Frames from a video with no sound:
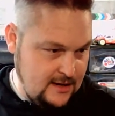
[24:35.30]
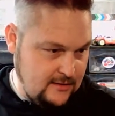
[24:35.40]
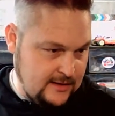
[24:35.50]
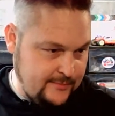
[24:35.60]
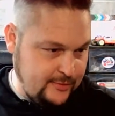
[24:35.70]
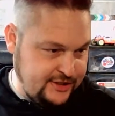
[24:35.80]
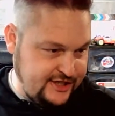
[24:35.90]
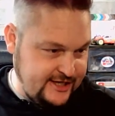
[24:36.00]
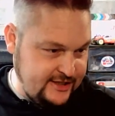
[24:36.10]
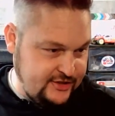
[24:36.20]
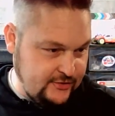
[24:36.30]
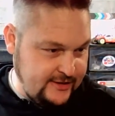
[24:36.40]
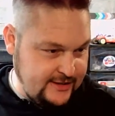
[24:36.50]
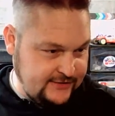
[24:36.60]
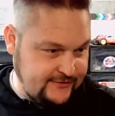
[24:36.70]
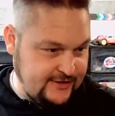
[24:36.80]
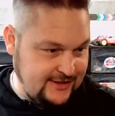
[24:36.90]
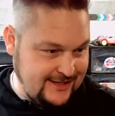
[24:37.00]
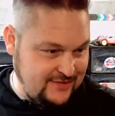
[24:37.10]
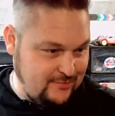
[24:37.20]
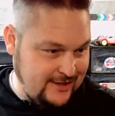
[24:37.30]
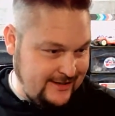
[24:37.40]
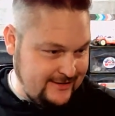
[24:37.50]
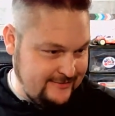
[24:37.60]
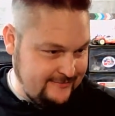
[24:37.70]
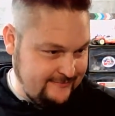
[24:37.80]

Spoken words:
Well, I appreciate you joining us for your lunch break.